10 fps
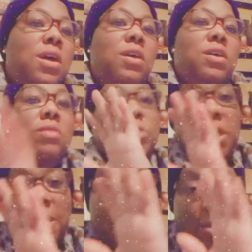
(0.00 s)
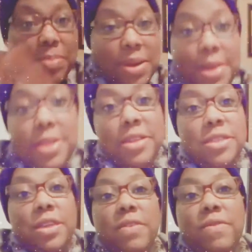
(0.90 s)
Um, check out my playlist,
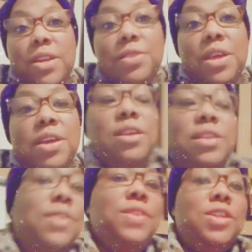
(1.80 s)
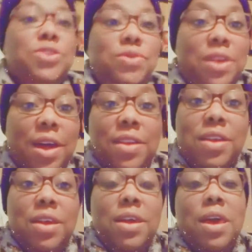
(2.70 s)
see if anything in there that you liked
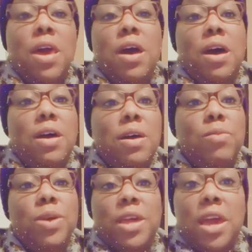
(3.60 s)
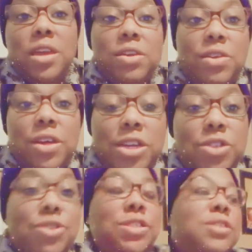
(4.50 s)
it um, will gain your
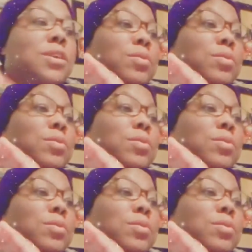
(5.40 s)
interest.